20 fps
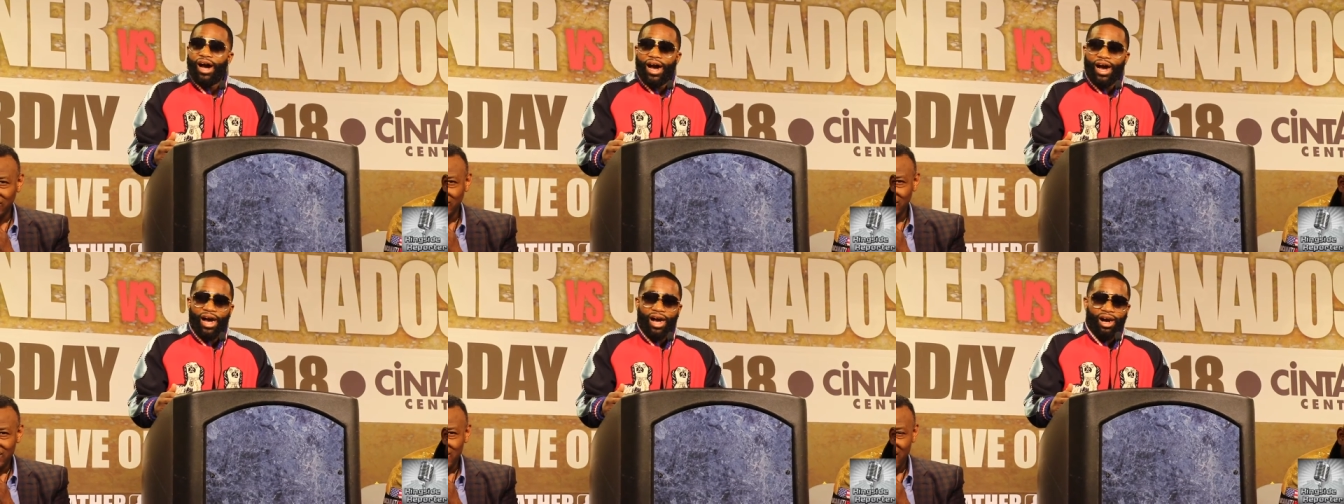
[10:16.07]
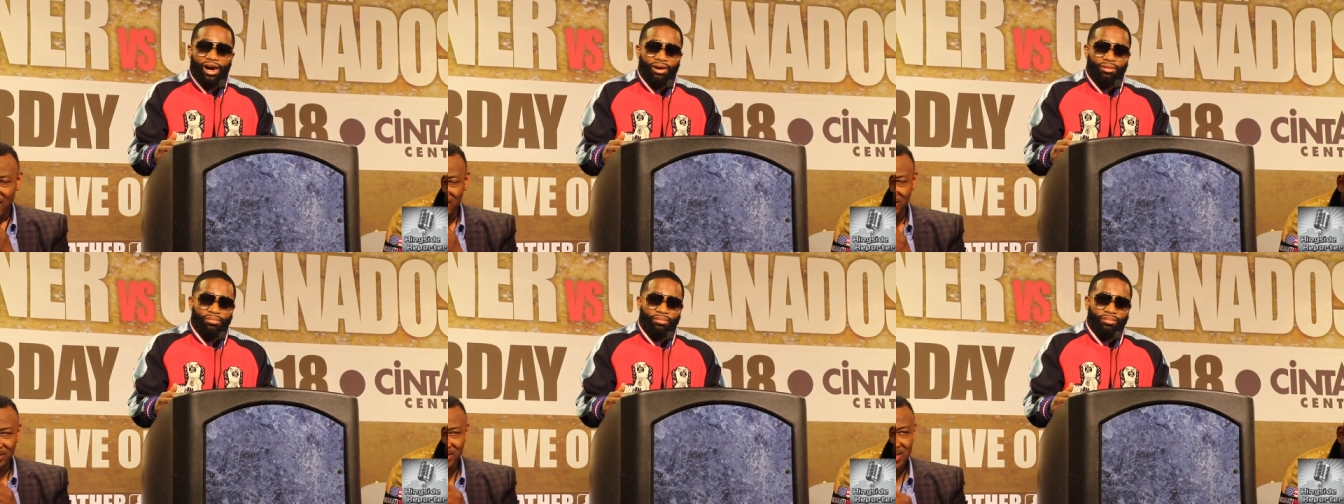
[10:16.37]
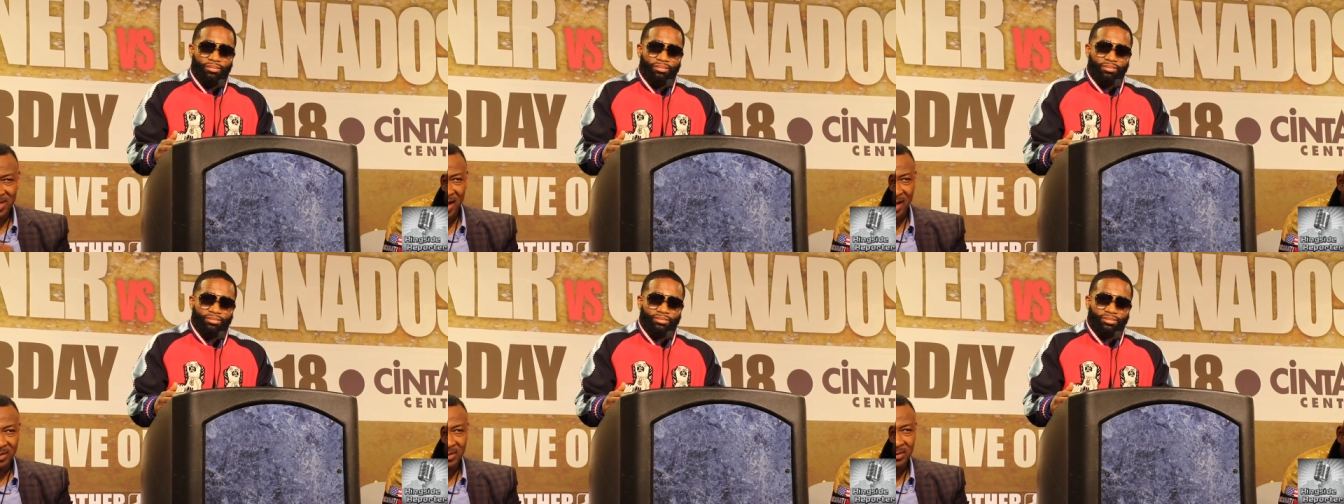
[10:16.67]
um,
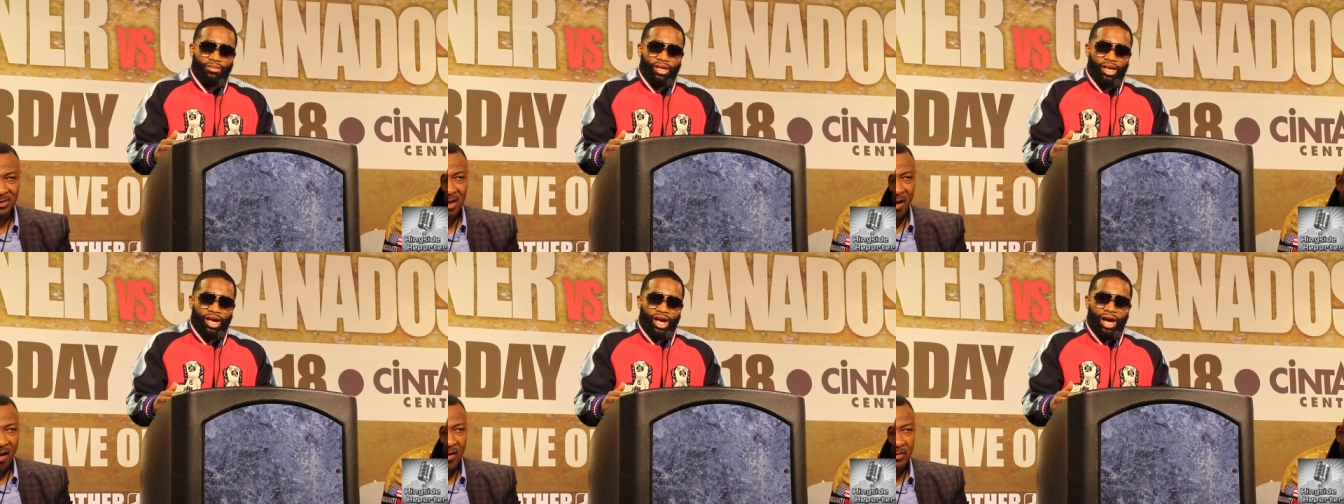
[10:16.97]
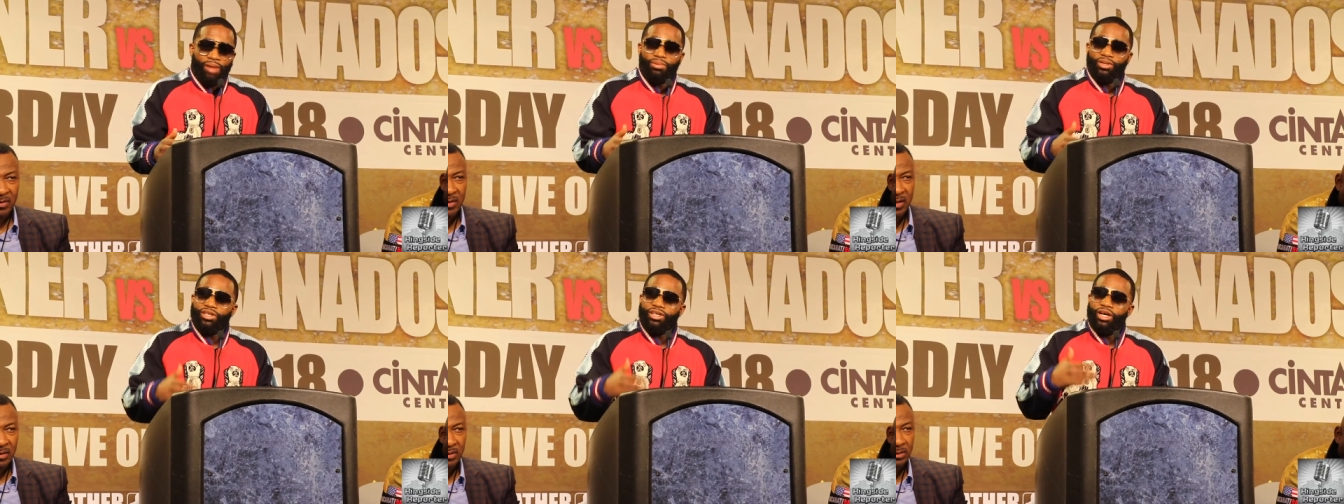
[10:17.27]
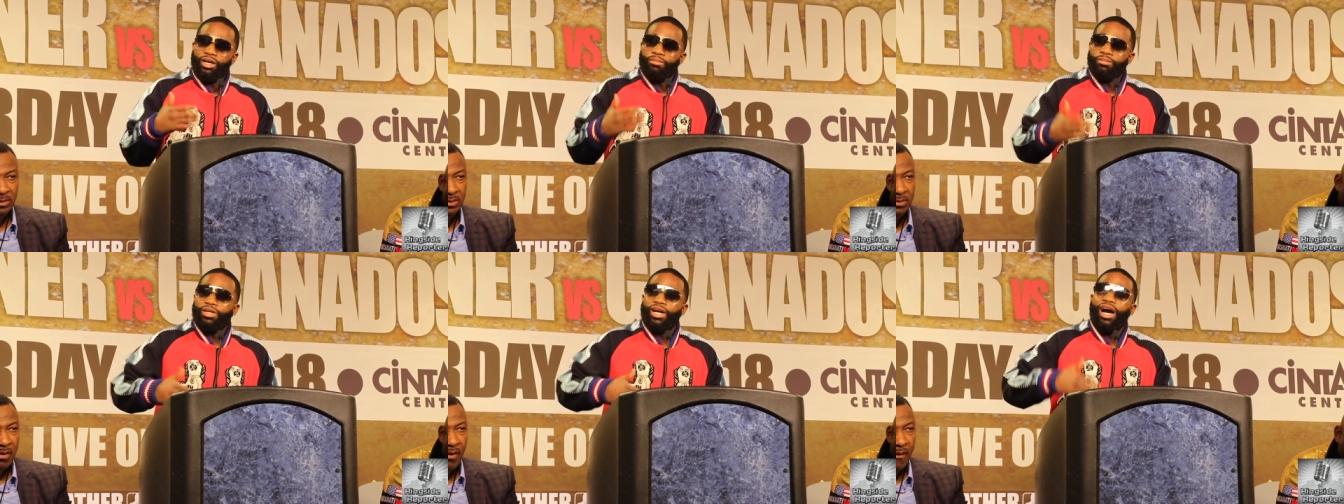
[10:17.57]
I
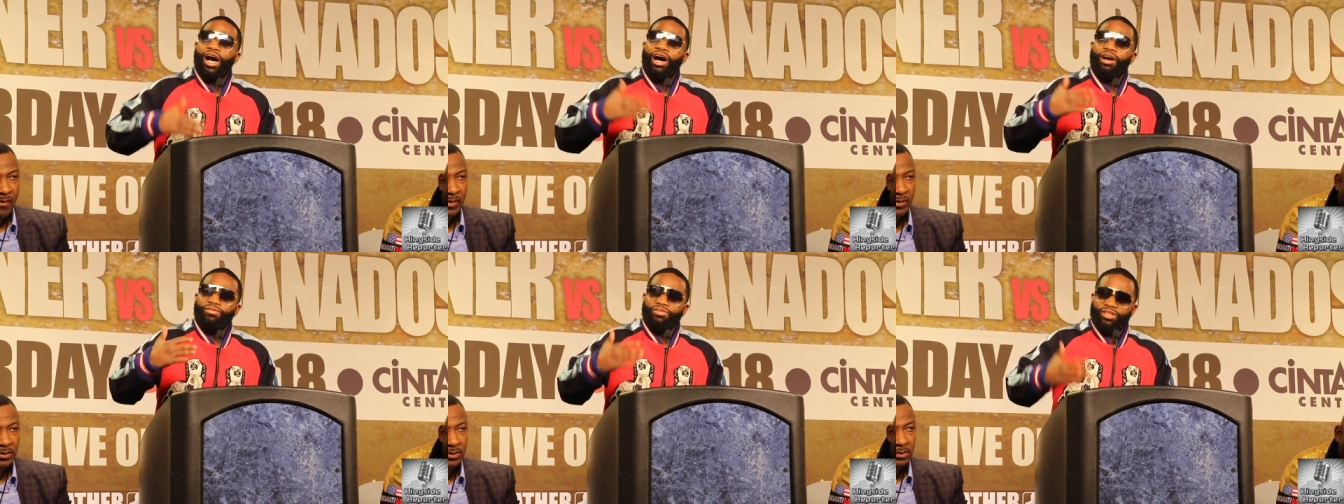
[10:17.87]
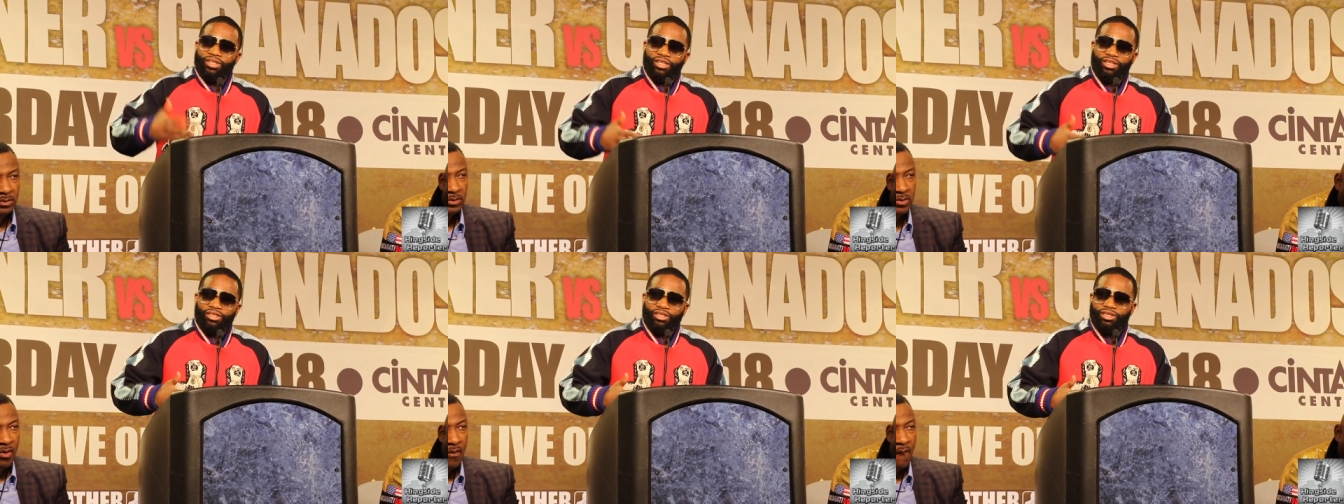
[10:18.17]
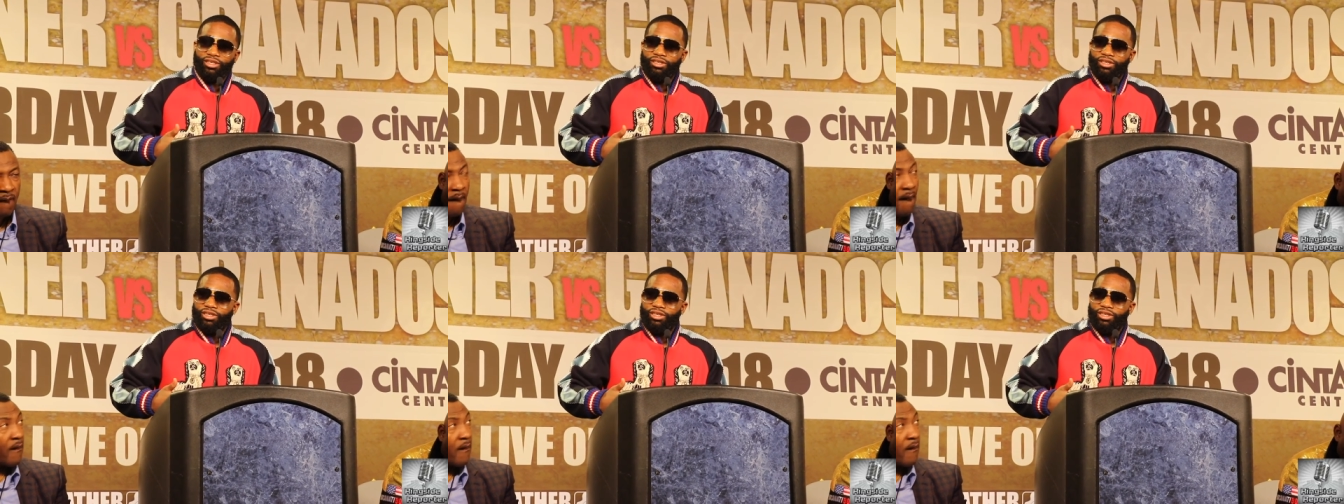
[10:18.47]
become confident